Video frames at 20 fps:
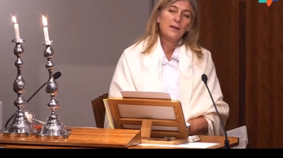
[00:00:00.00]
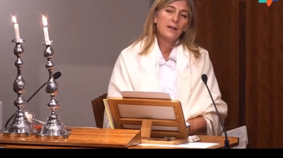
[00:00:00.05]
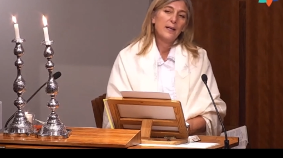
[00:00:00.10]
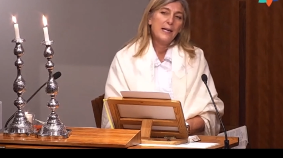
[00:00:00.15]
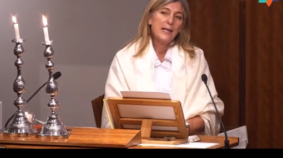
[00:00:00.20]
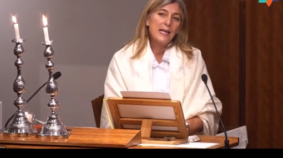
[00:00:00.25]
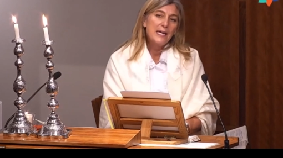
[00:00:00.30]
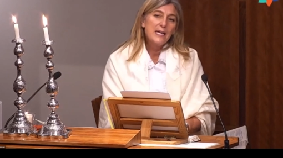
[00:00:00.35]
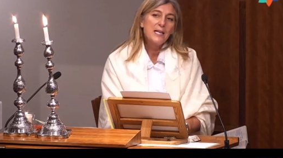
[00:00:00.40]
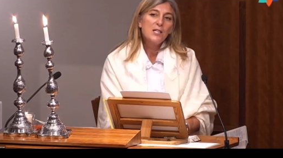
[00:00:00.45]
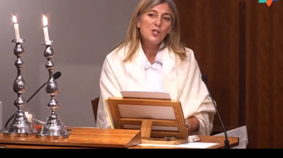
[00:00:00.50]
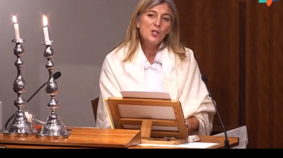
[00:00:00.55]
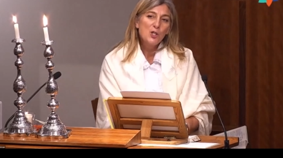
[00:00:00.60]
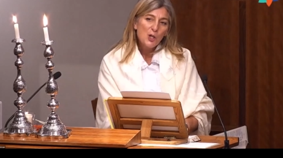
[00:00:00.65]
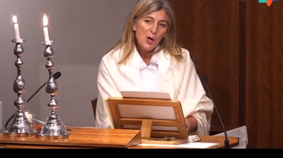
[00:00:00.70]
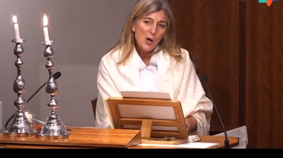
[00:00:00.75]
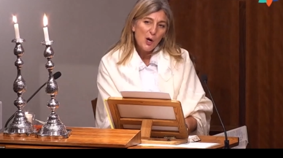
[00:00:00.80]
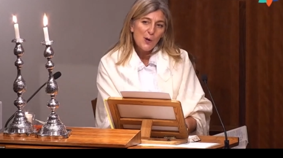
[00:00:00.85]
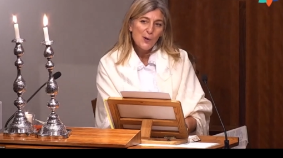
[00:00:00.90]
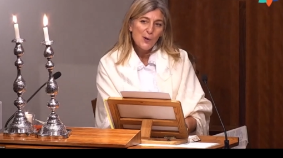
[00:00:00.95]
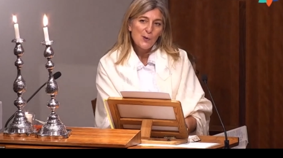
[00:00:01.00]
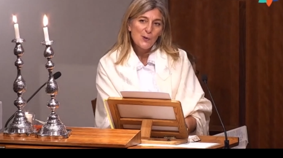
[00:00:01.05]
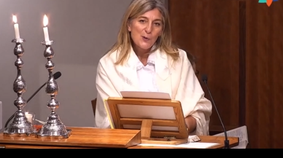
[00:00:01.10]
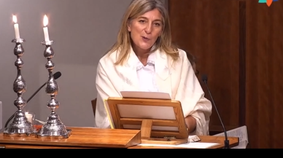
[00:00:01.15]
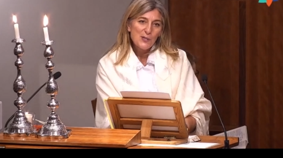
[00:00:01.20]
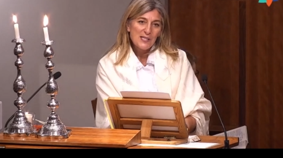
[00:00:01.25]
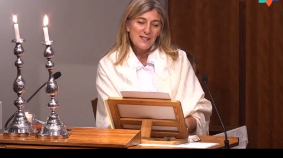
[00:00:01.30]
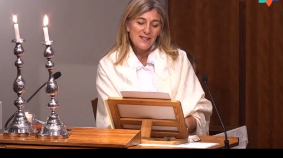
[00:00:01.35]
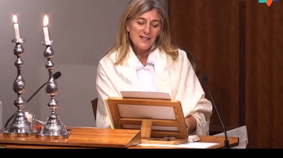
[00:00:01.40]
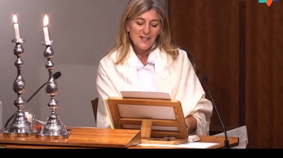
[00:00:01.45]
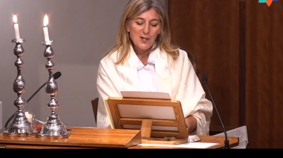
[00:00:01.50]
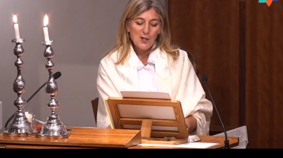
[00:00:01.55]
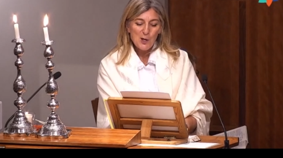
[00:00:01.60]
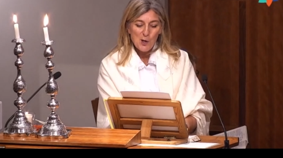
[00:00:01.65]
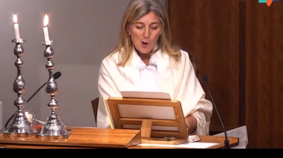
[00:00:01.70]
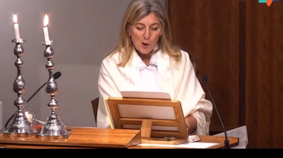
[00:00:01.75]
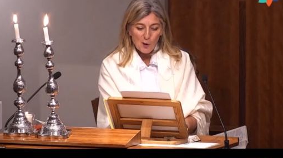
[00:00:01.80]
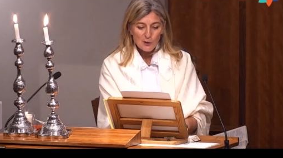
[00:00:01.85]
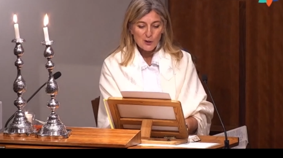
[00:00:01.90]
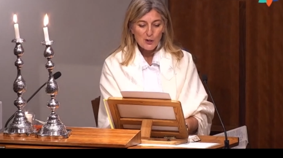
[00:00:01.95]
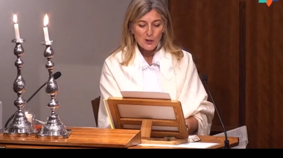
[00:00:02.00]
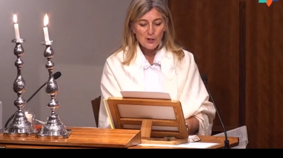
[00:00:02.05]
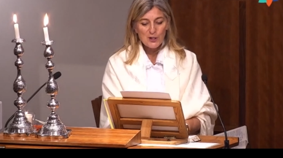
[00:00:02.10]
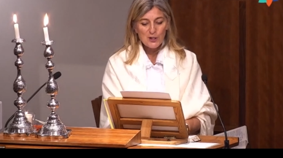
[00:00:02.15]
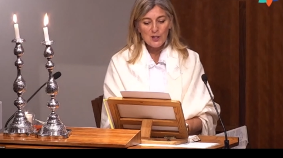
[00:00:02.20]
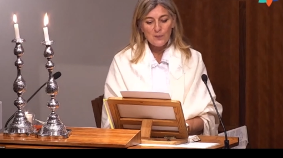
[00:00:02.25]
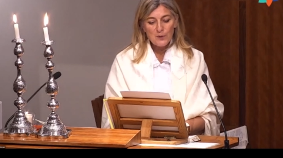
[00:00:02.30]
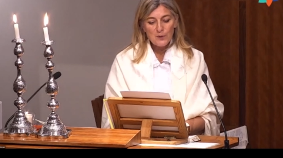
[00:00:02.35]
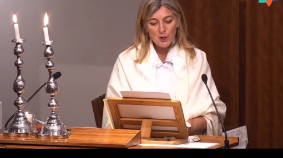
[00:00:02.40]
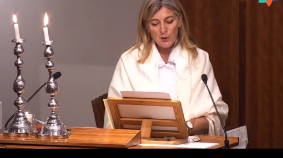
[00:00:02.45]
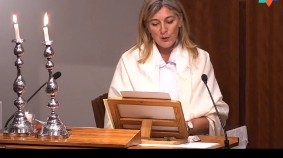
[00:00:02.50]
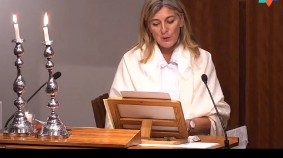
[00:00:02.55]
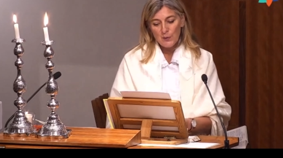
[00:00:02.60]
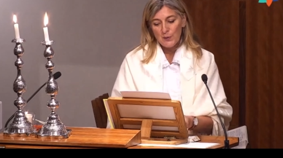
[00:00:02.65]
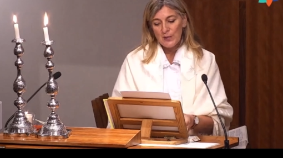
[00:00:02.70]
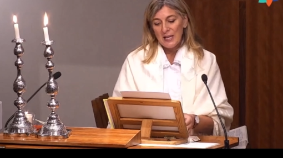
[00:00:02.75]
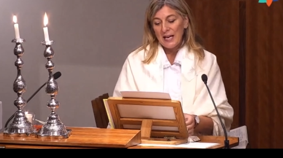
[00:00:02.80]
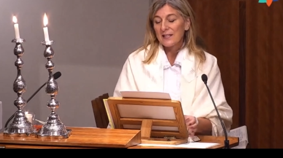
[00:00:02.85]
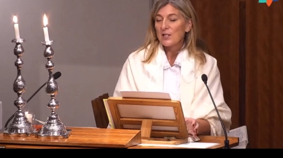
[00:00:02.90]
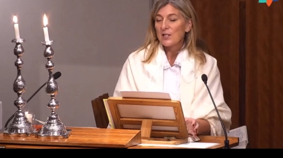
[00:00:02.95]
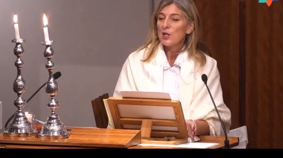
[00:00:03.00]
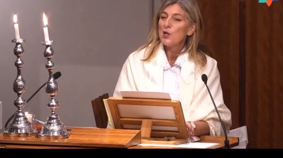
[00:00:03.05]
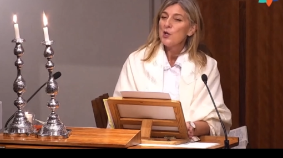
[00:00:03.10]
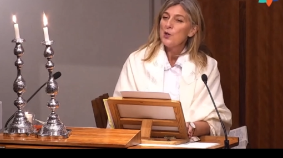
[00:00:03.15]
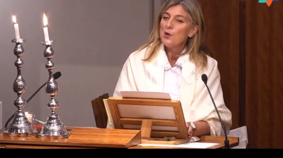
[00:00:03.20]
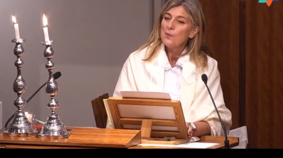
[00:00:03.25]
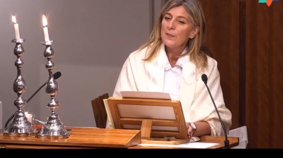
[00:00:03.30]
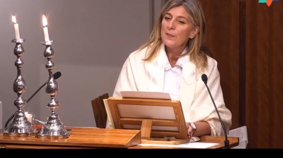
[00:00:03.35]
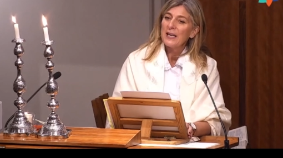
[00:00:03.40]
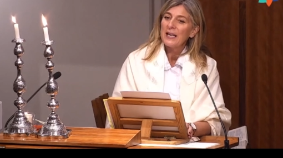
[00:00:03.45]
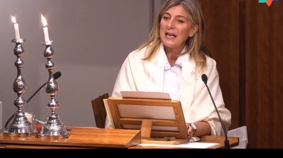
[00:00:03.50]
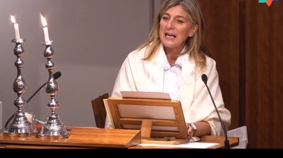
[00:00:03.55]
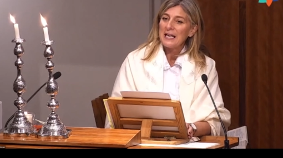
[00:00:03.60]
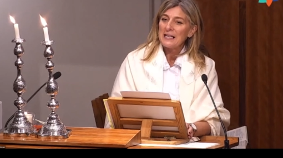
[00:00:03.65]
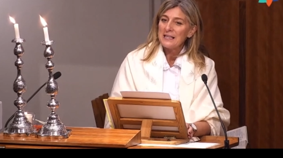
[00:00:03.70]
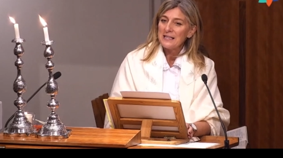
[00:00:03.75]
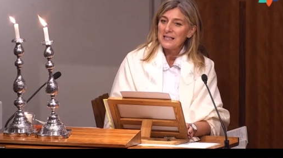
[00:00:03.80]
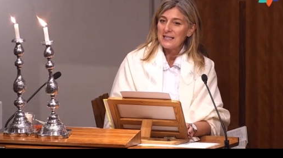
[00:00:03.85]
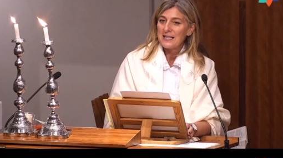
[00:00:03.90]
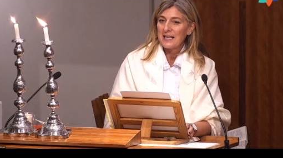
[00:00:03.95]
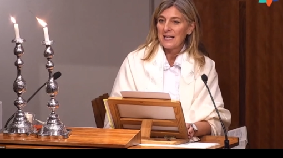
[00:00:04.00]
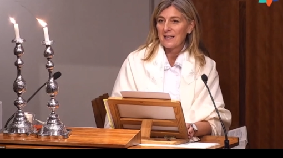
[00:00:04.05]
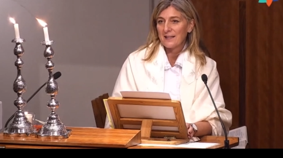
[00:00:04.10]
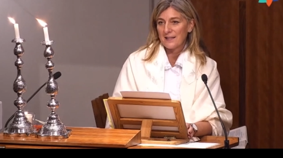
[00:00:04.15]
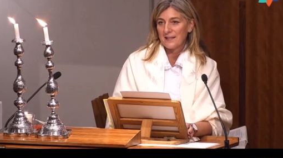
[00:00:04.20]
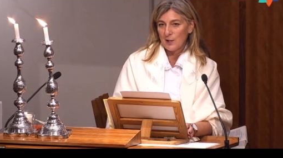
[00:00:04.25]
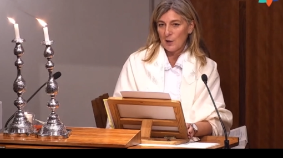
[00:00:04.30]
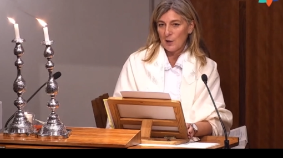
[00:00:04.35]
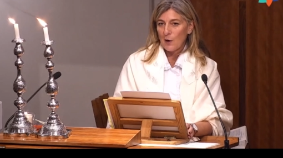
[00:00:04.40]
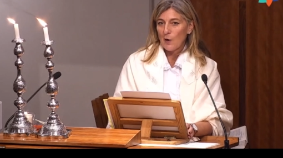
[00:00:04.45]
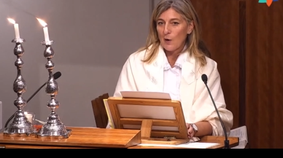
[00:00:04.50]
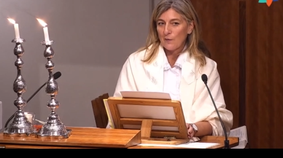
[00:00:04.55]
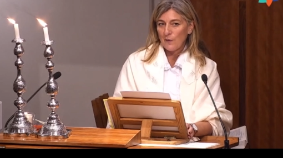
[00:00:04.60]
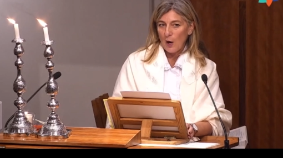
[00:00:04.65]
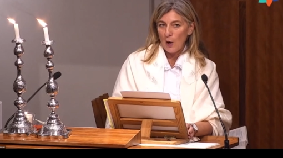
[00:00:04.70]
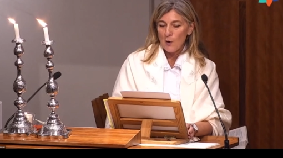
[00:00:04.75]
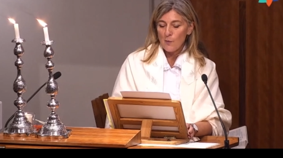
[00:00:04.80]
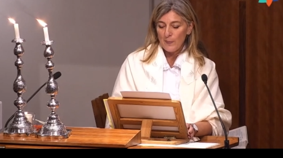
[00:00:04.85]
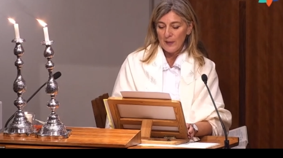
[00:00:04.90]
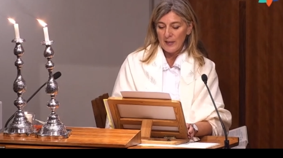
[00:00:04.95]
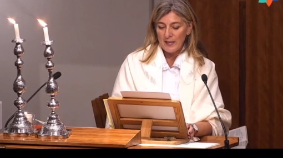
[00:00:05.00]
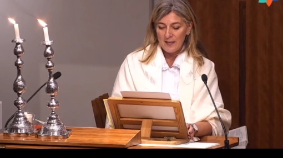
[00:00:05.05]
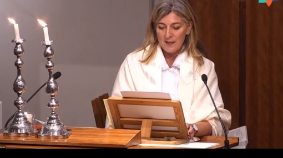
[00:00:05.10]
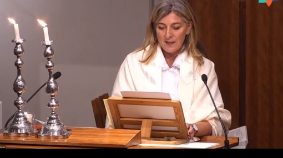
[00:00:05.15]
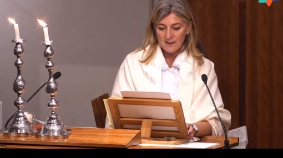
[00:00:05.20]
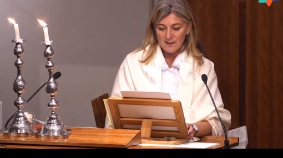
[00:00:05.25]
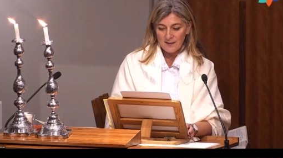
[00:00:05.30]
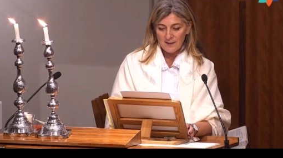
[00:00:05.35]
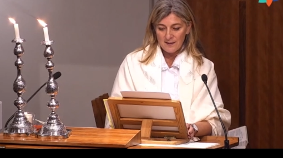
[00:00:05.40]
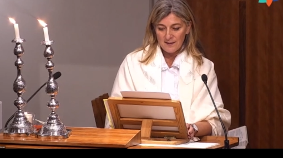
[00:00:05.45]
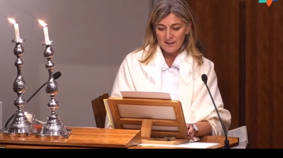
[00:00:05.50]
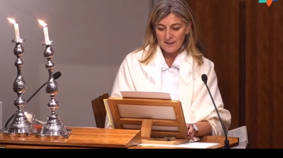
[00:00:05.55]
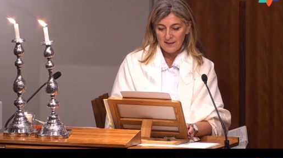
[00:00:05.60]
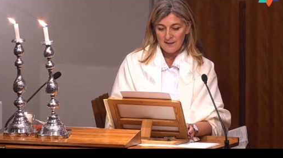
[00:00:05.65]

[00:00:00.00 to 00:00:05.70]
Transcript: he chose not to subdue that human instinct of openness.